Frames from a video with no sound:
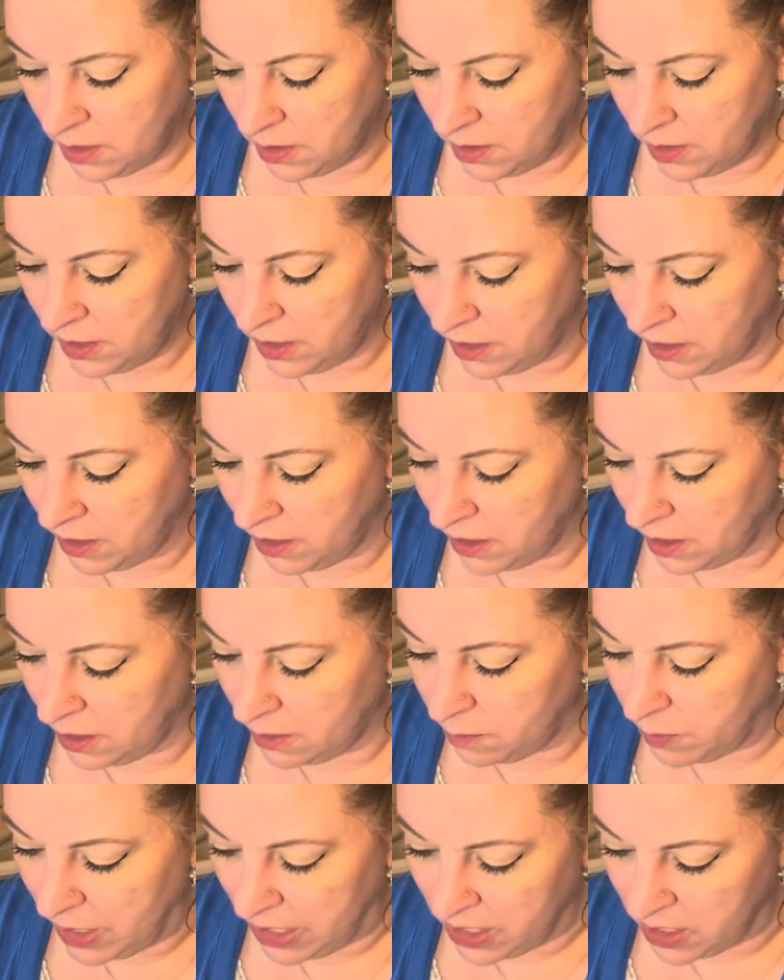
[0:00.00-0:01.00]
There are
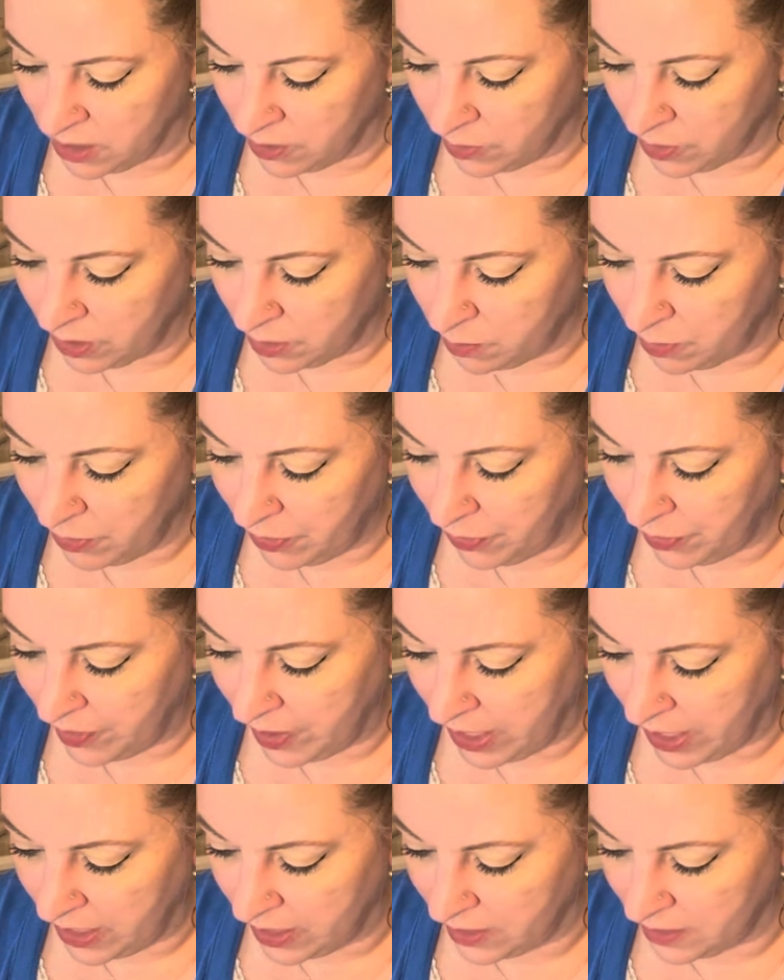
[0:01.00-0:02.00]
many incredible
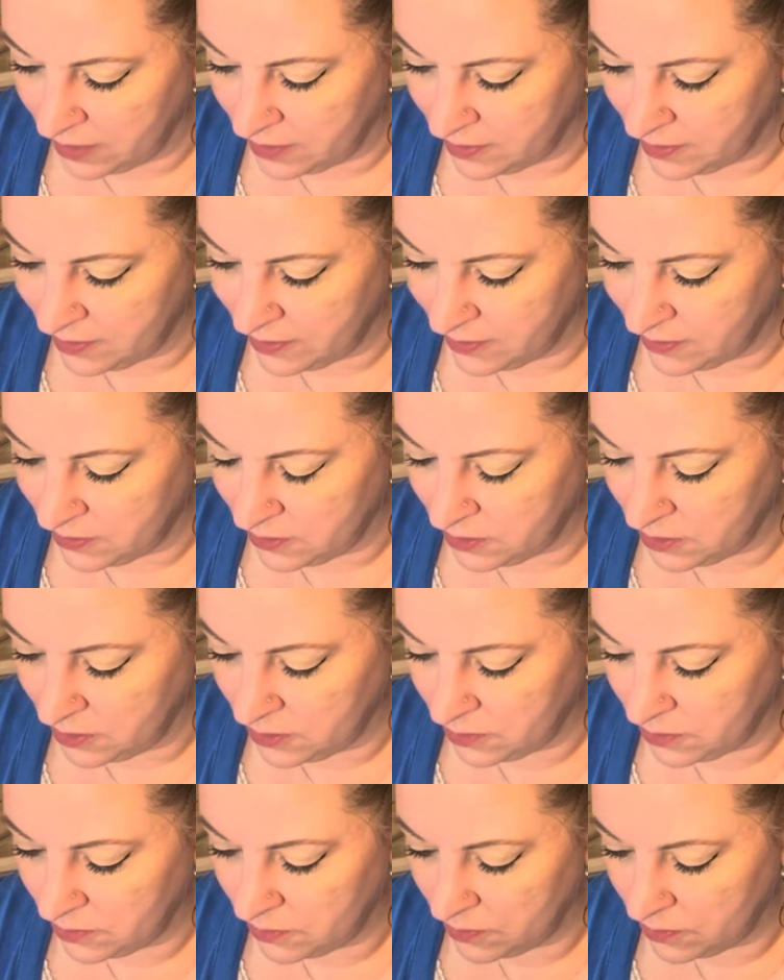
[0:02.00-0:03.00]
things,
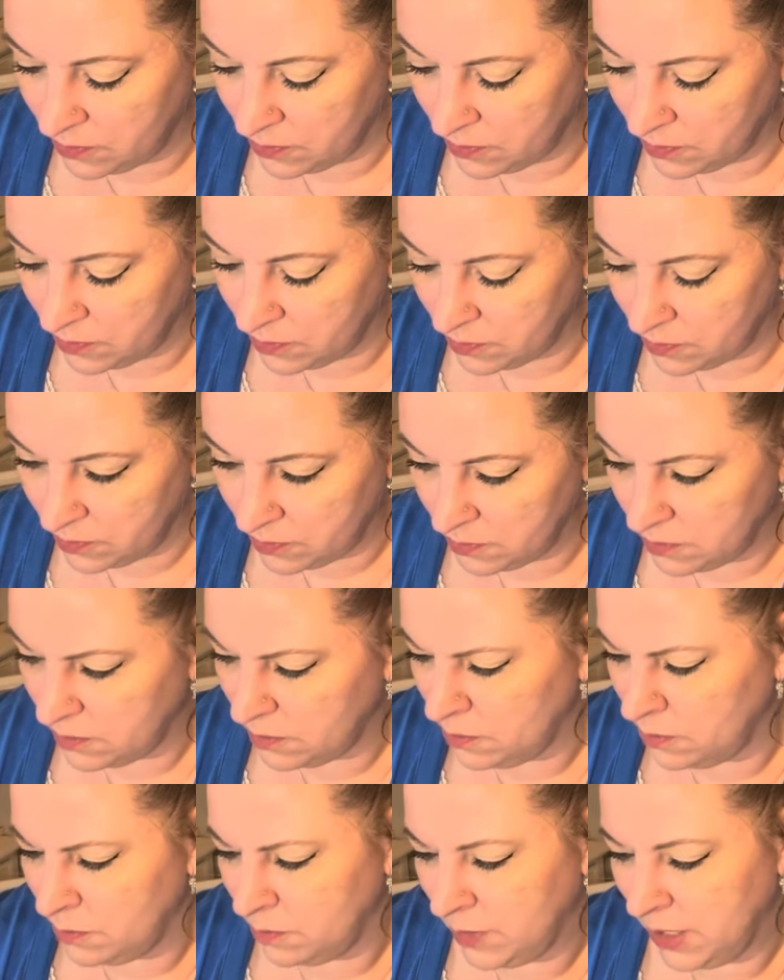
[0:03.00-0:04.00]
oh
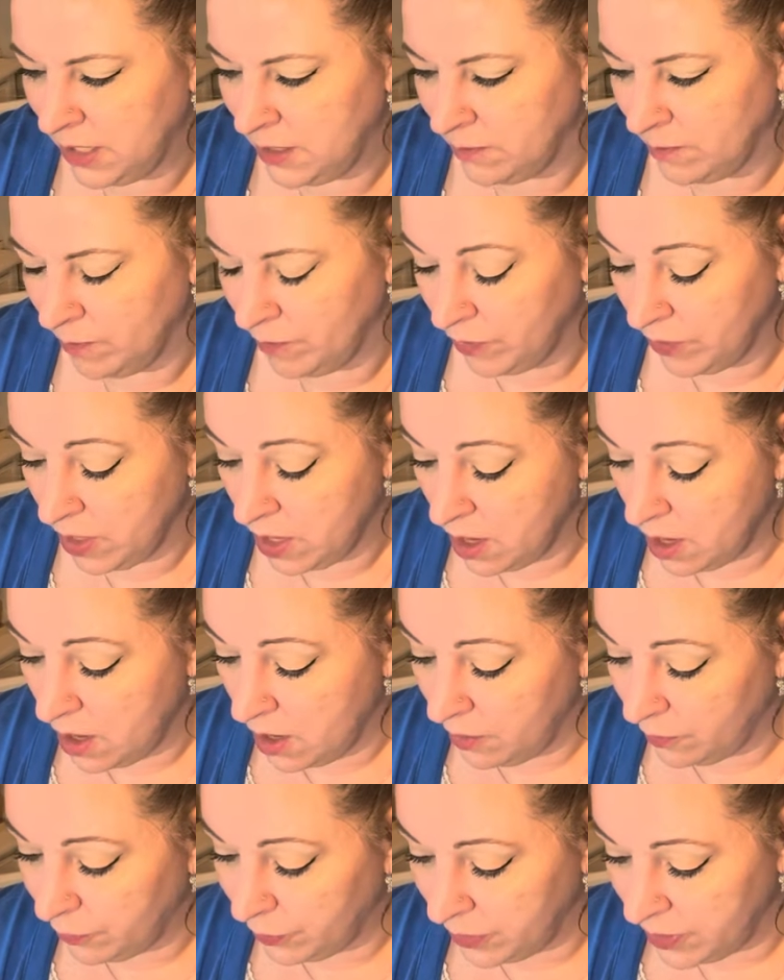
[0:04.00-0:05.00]
man,
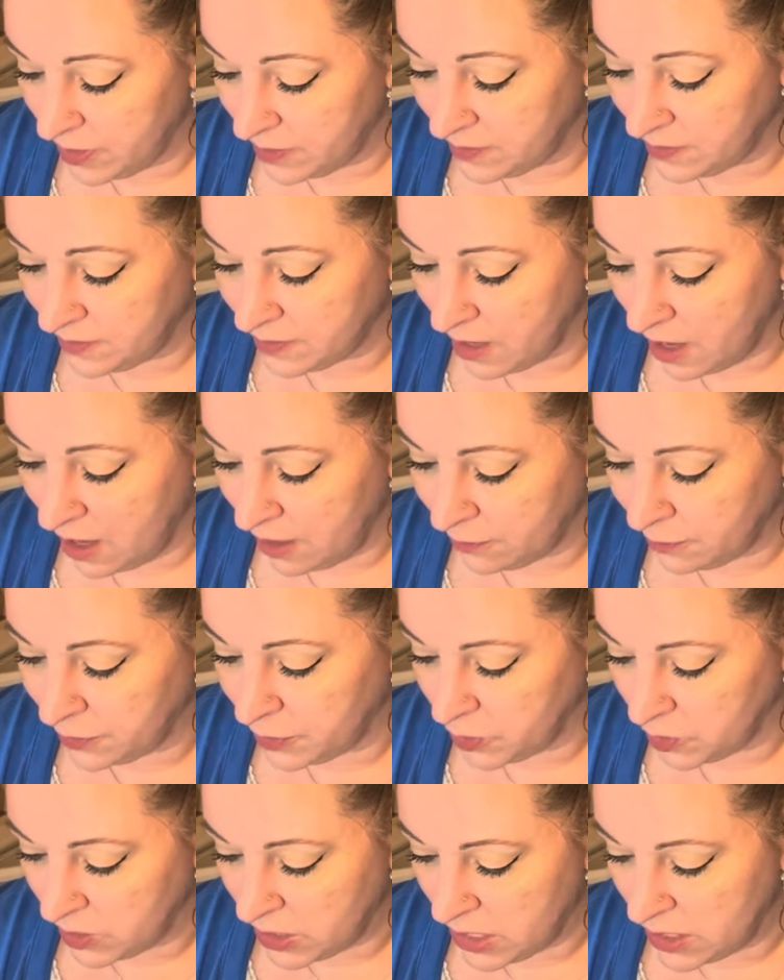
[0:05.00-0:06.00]
for this soft
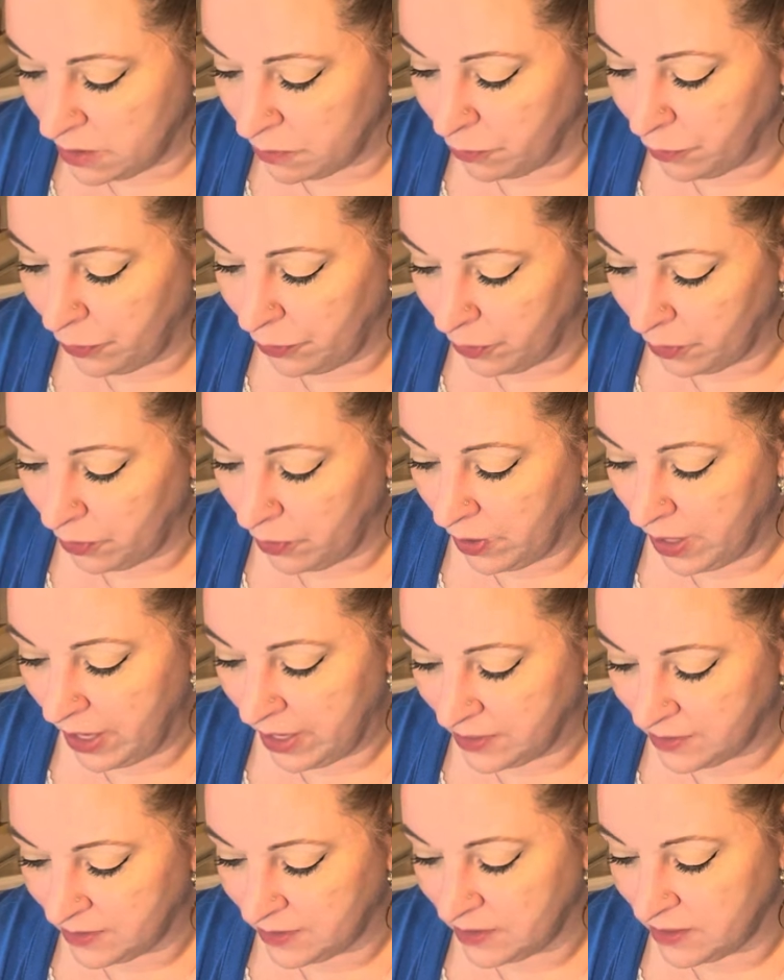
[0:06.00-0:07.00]
green and floral
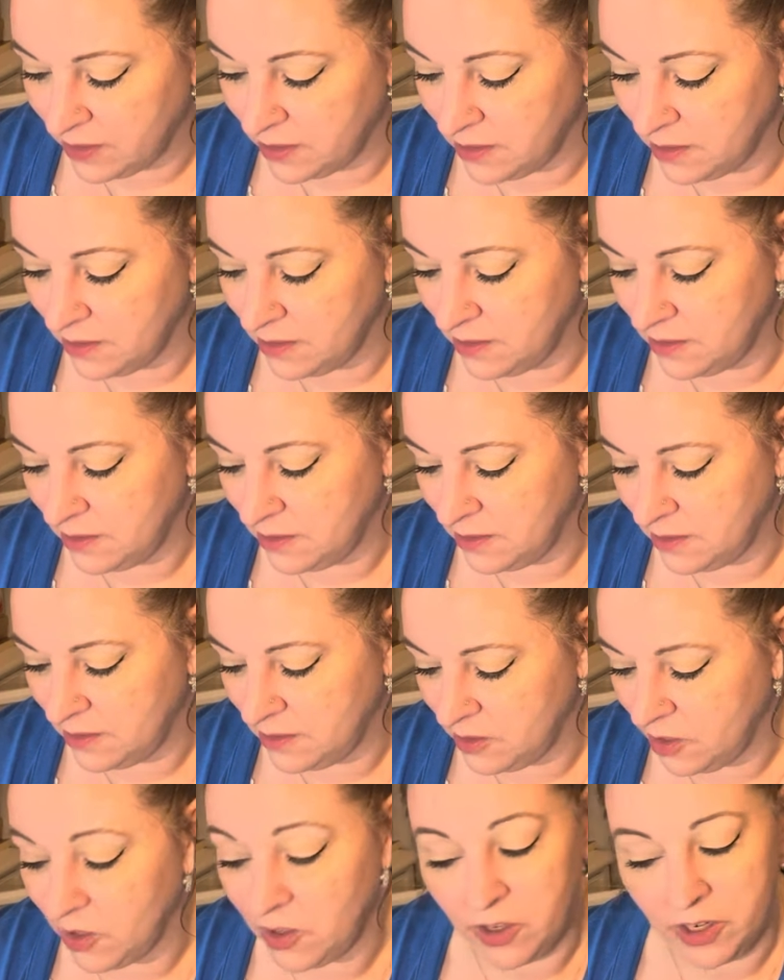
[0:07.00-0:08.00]
essence
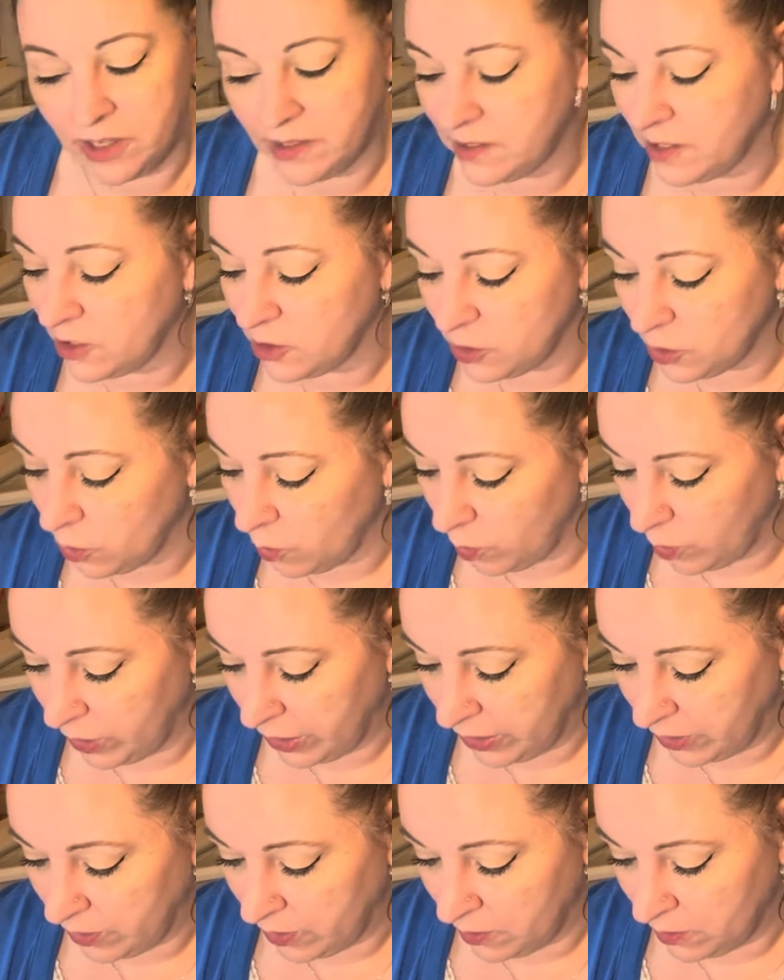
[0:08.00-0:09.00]
or essential
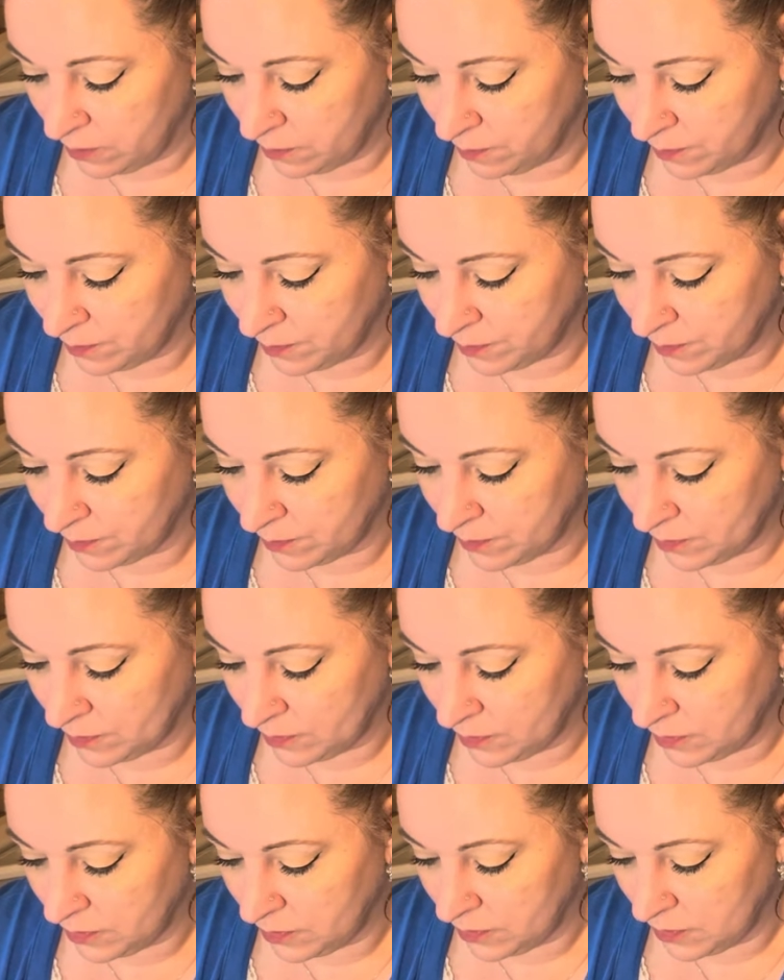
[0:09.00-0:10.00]
oil.
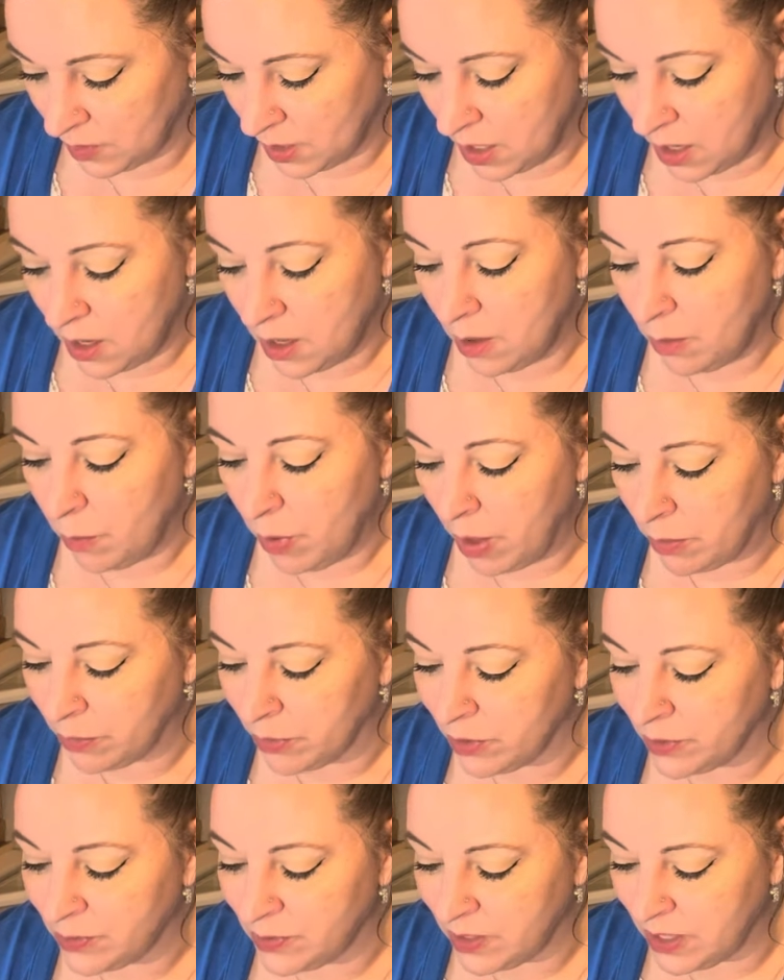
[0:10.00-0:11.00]

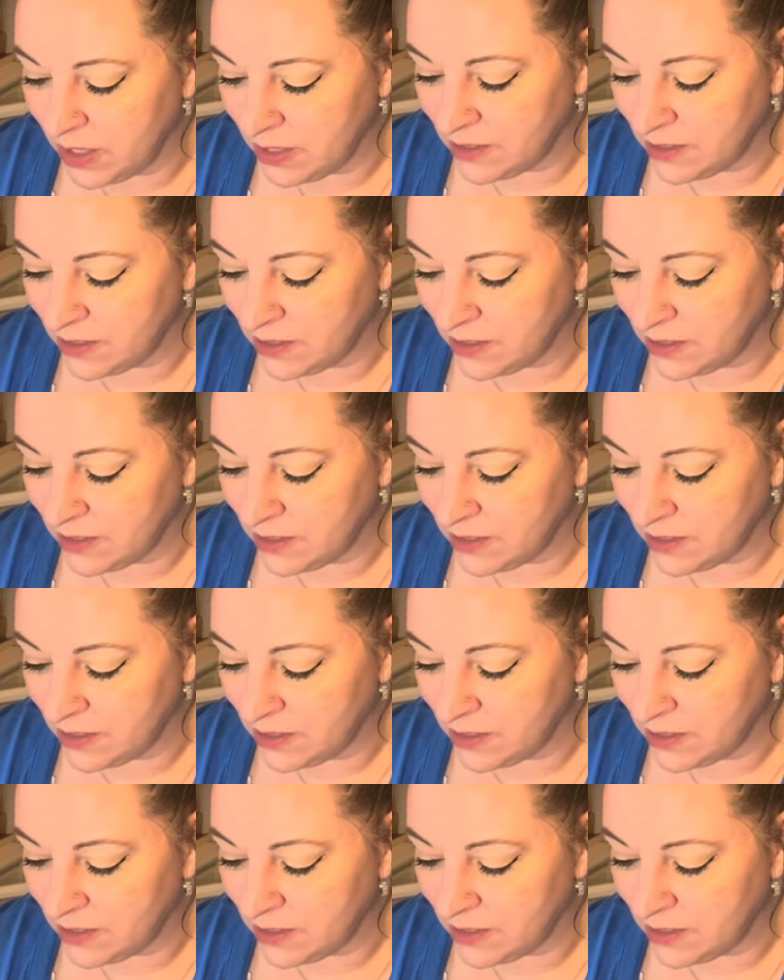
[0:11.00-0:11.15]
Palmarosa